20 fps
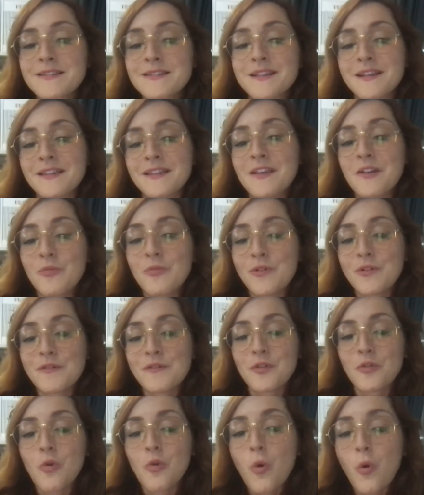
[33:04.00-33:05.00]
I think, one
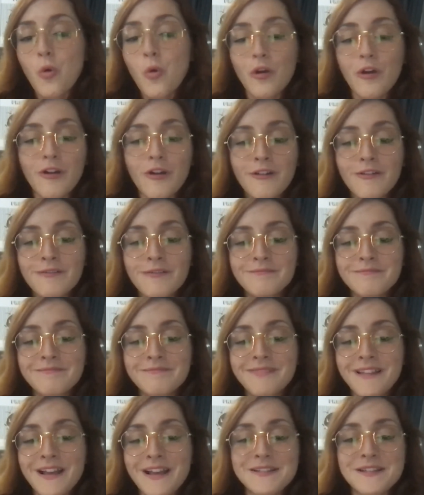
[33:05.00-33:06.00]
of the core,
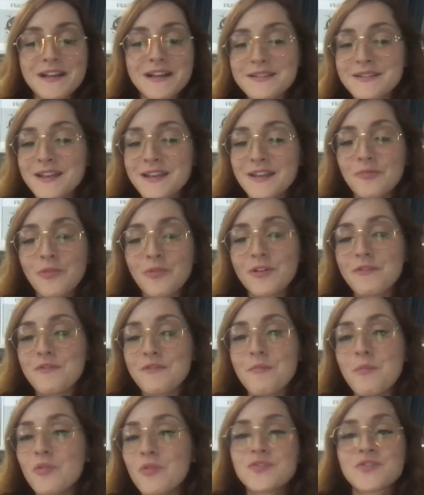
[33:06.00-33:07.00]
as I said, one of
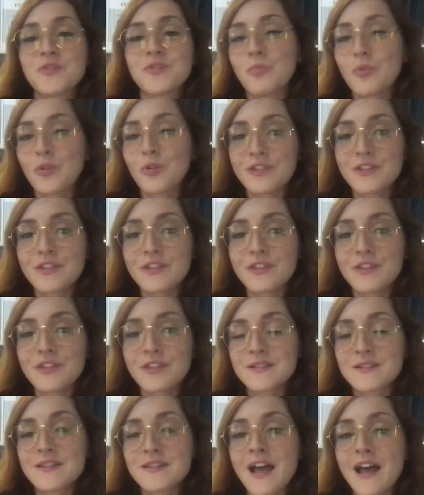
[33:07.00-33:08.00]
the most important
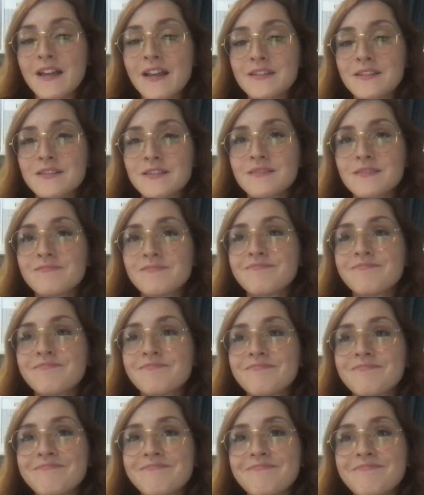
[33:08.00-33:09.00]
things that
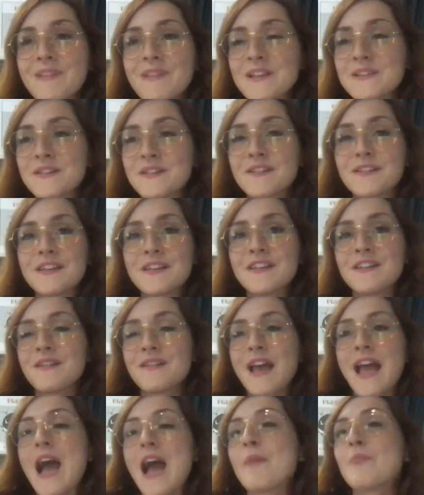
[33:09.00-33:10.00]

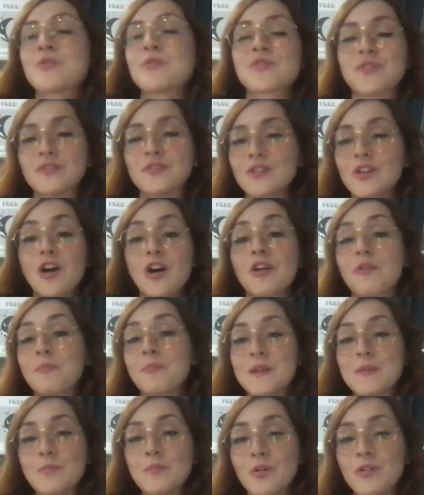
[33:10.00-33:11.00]
basically hampers a lot of
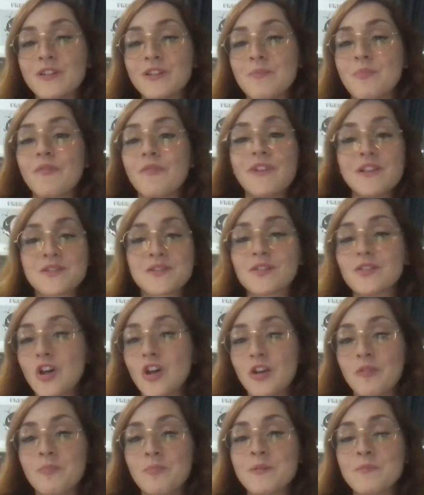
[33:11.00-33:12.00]
people and prevents a
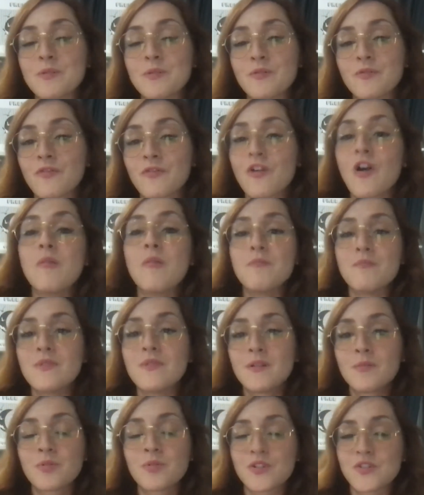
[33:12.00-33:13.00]
lot of people
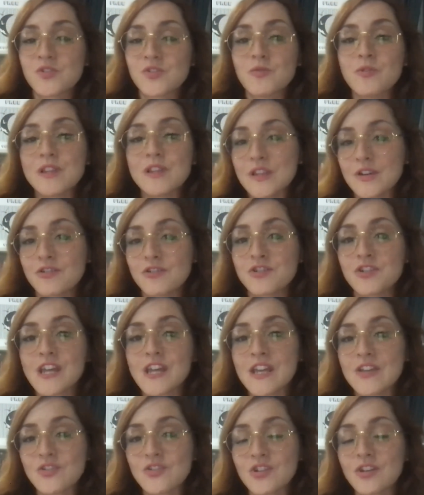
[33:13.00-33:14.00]
from pursuing their
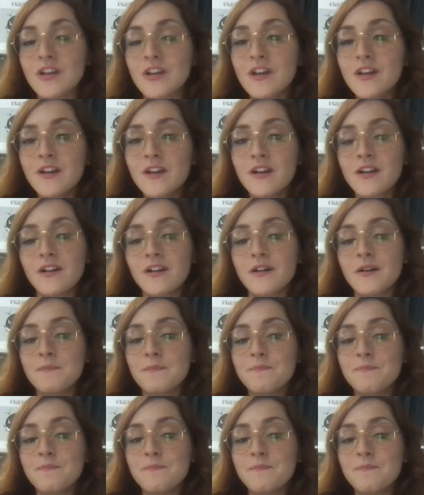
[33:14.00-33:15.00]
education.
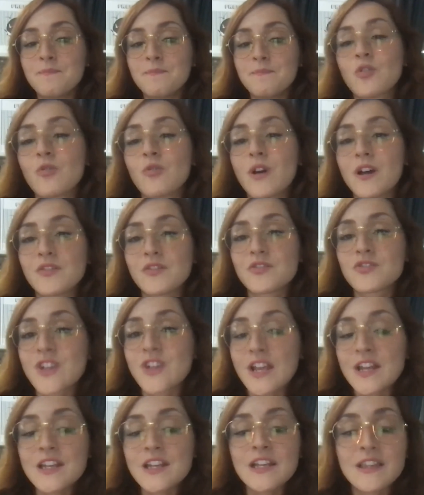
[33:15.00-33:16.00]
So
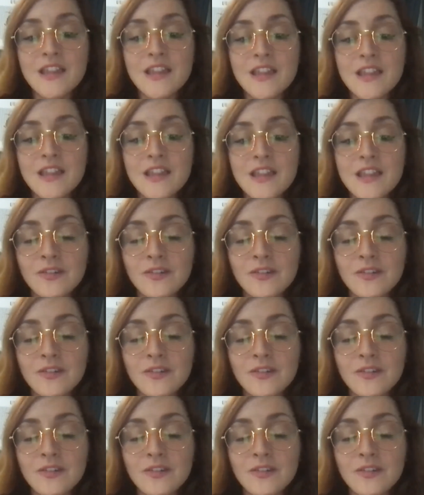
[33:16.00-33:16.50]
understanding that